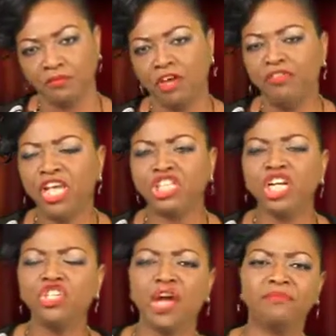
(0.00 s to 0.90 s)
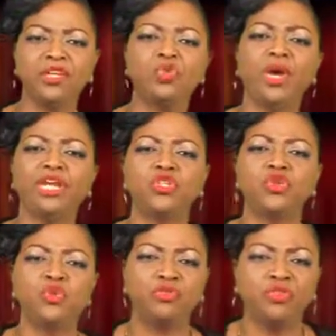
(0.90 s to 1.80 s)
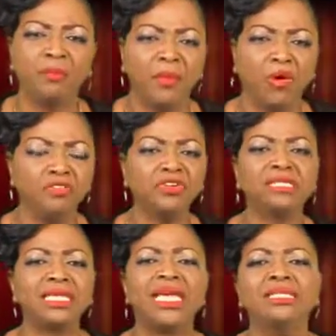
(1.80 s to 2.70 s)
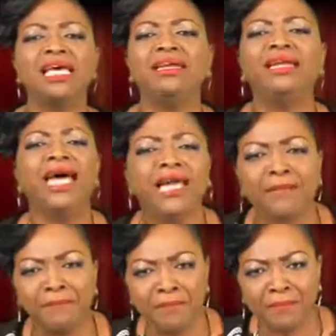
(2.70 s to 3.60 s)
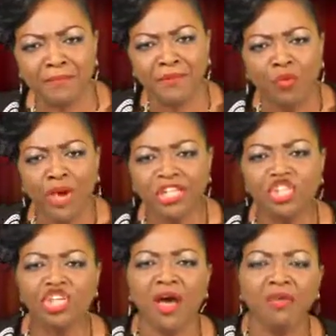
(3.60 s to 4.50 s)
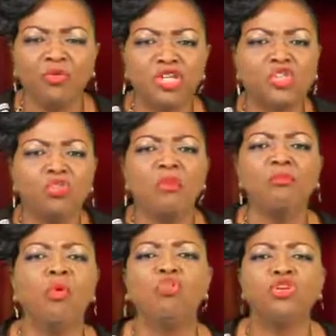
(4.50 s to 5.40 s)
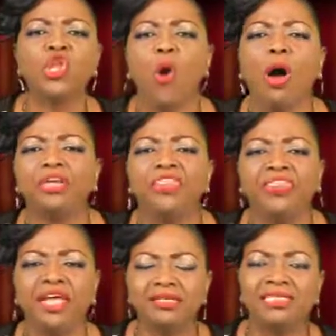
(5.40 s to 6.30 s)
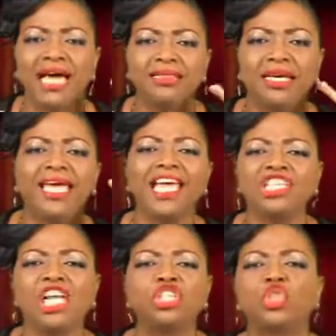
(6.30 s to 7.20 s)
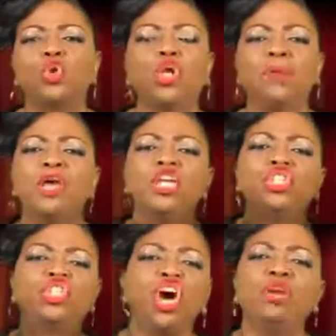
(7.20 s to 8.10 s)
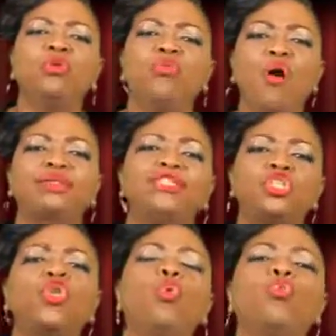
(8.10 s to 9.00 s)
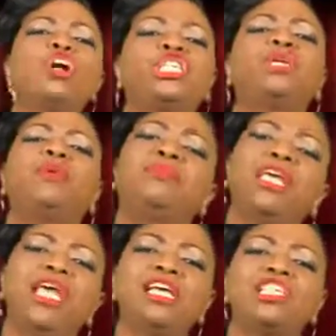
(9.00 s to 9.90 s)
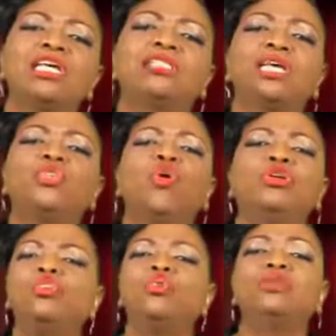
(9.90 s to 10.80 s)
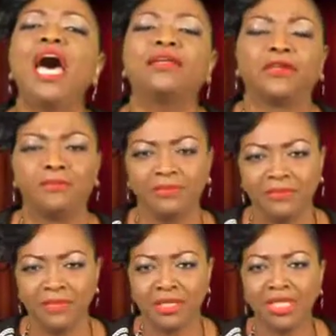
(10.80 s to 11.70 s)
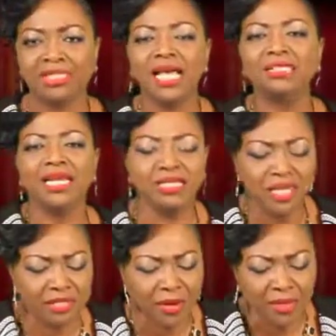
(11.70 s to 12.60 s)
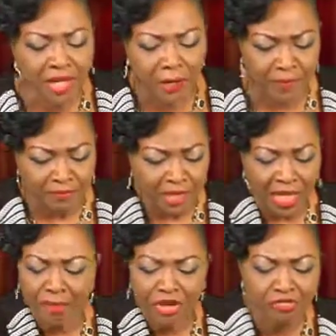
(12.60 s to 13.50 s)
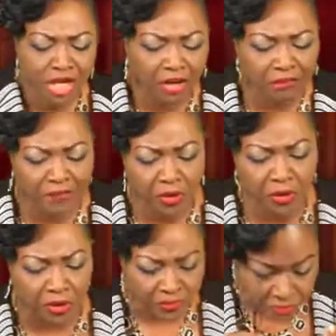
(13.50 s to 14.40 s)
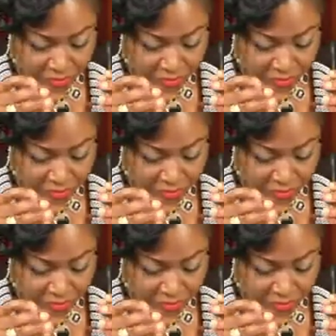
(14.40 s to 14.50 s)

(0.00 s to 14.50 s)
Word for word: Revelation chapter 22 from about verse 8 and 9. When John was so moved with all the things that the angels showed him, John wanted to worship him. The angel said, Don't do that. He says, Listen to me. Let me read it for you.